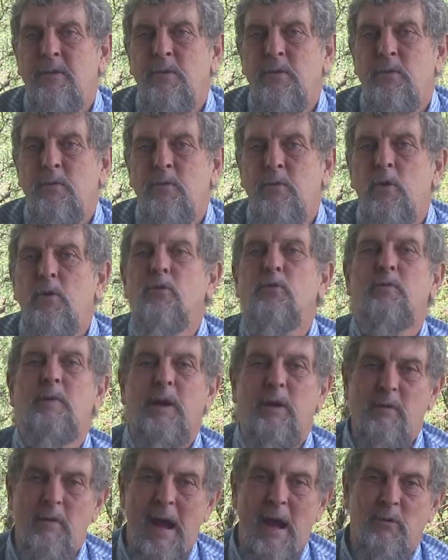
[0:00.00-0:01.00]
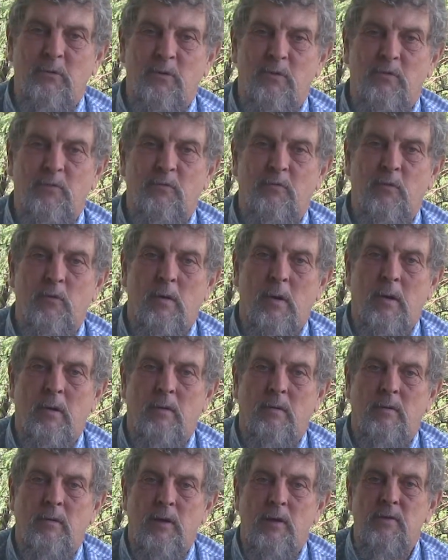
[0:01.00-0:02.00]
nursery grounds
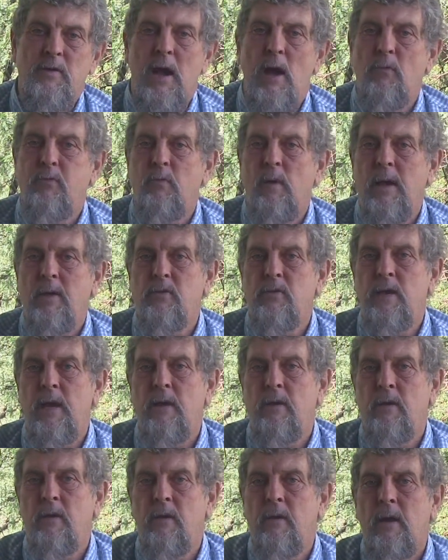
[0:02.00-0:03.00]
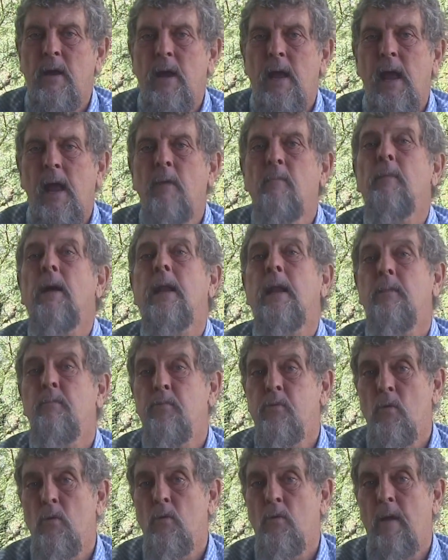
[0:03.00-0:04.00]
for the Southwest Center and many
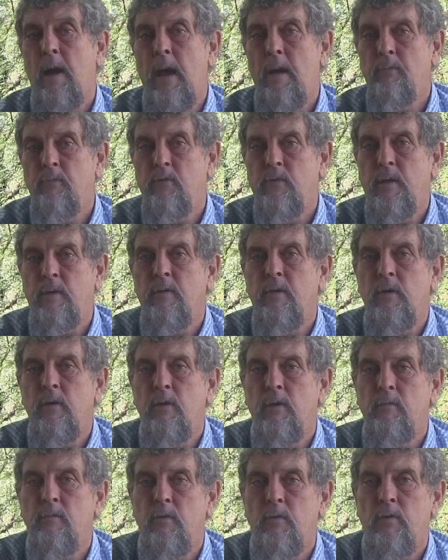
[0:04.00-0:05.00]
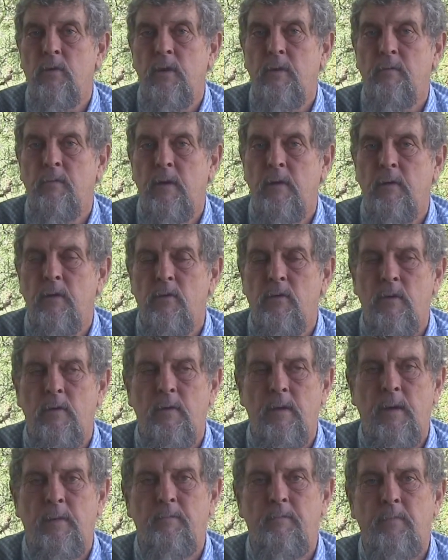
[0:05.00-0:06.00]
programs at the University of
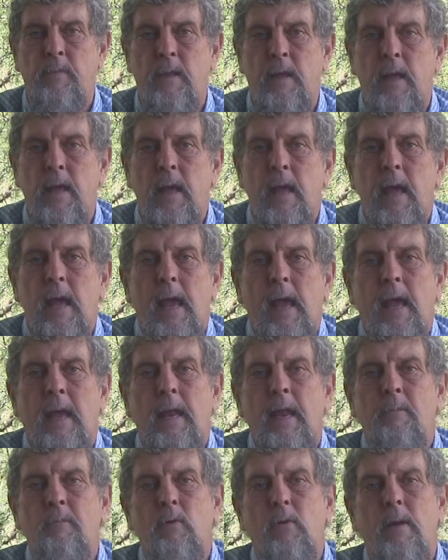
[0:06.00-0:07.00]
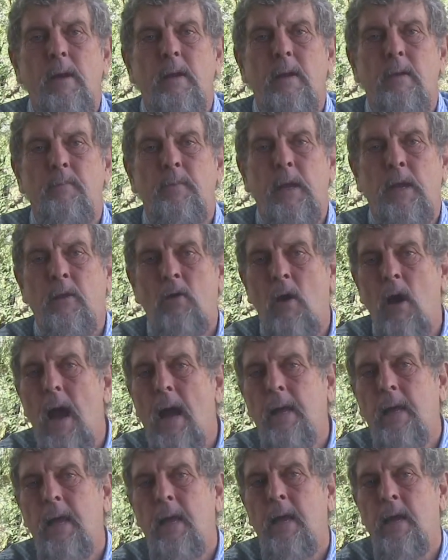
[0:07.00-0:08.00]
Arizona. And I'm going to be
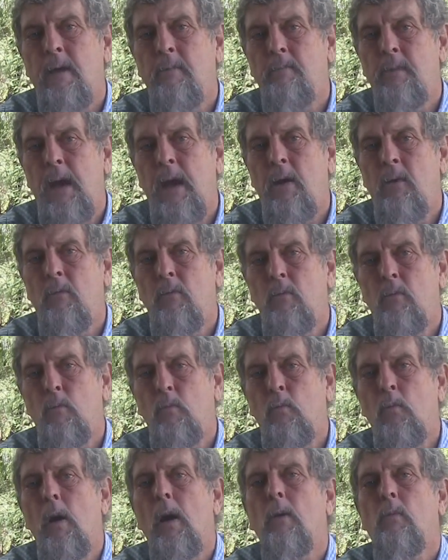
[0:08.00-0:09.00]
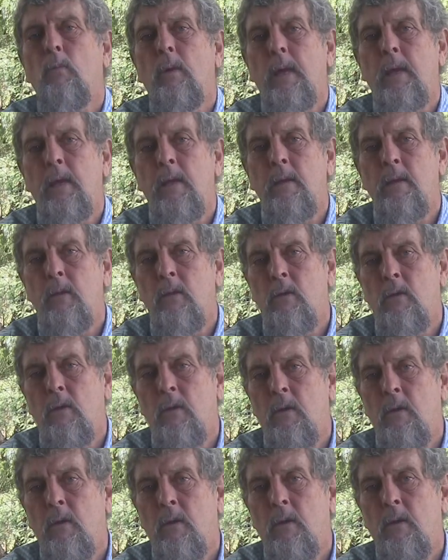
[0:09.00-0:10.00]
talking about what we can
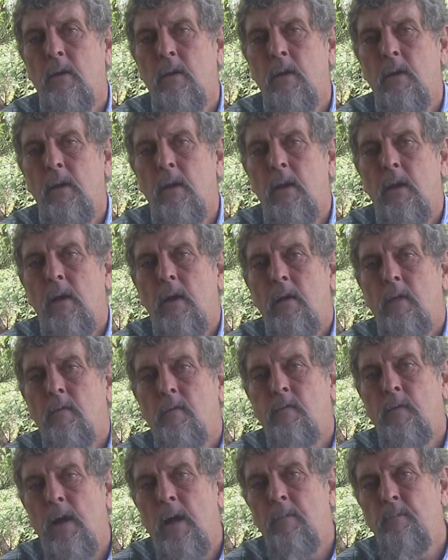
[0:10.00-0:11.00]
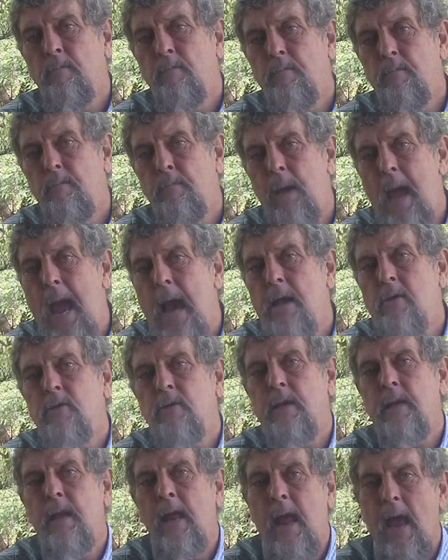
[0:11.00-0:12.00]
learn from
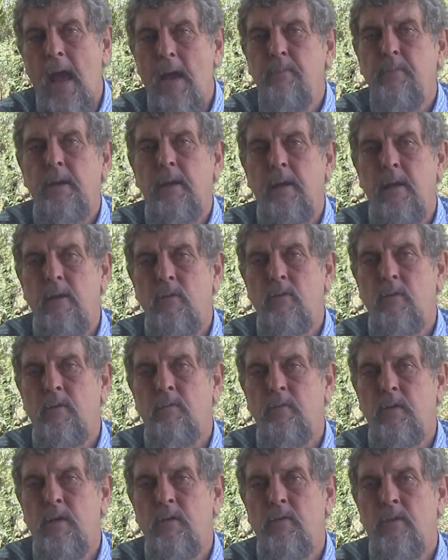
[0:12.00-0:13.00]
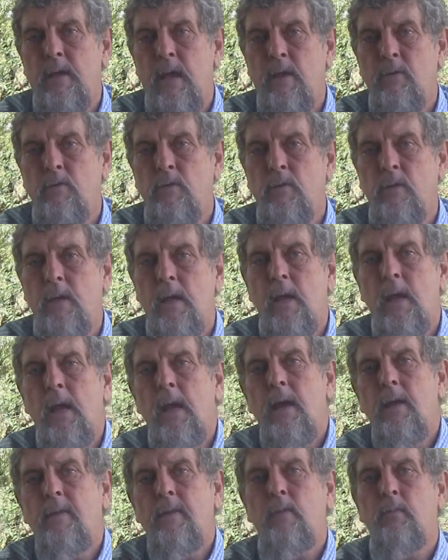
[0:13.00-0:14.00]
past inhabitants of this desert
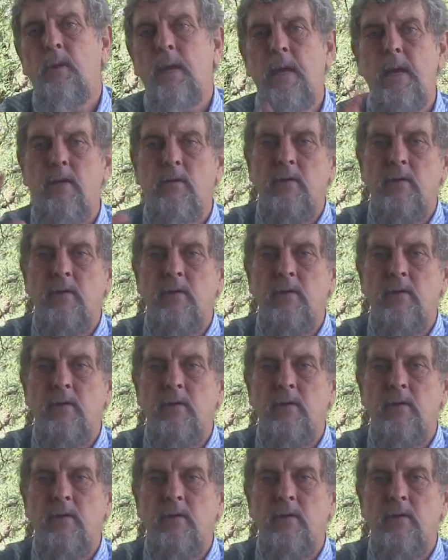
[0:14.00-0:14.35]
that we can